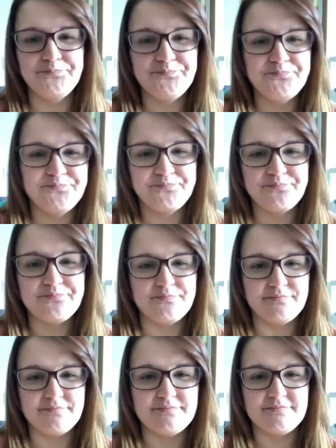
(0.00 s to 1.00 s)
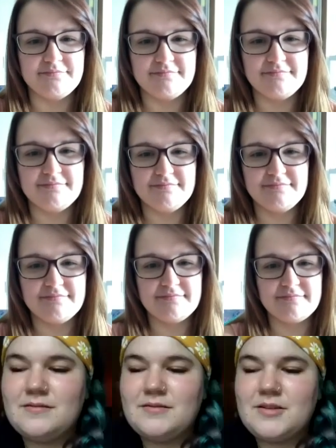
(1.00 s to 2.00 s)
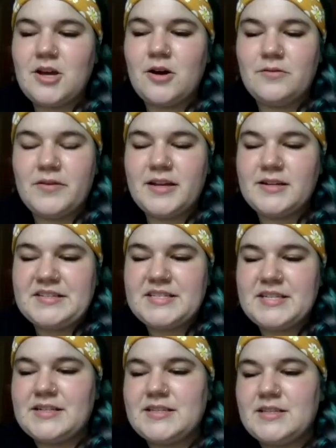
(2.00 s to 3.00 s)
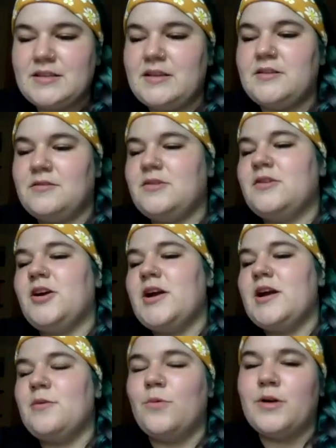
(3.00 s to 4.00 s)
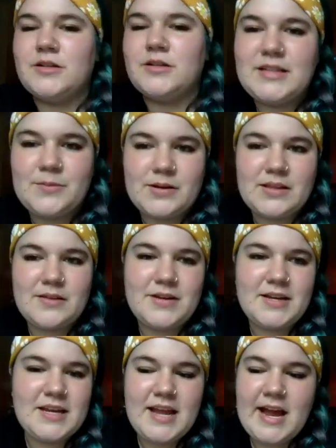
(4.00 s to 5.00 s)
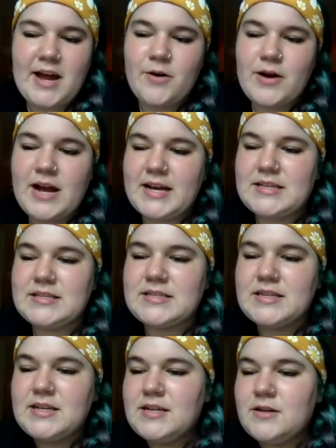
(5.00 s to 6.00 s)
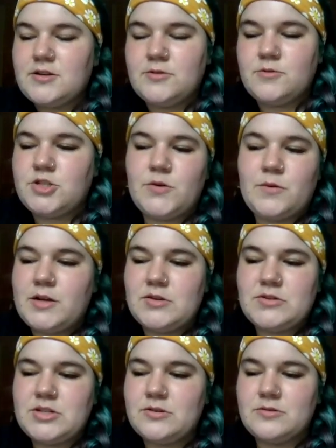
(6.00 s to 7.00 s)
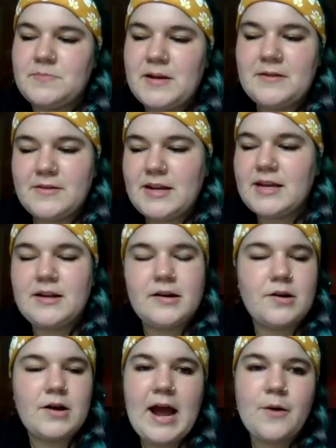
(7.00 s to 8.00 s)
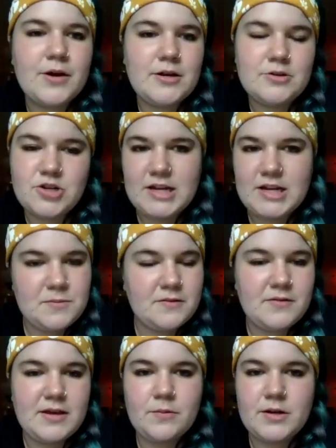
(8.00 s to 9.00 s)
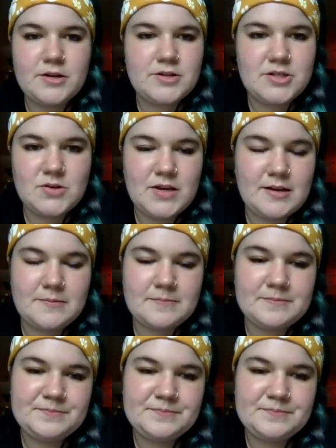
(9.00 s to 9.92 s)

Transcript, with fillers: that's so fun so since covid and since the current world that we're living in how has doing what you do pivoted or how are you trying to pivot what you're doing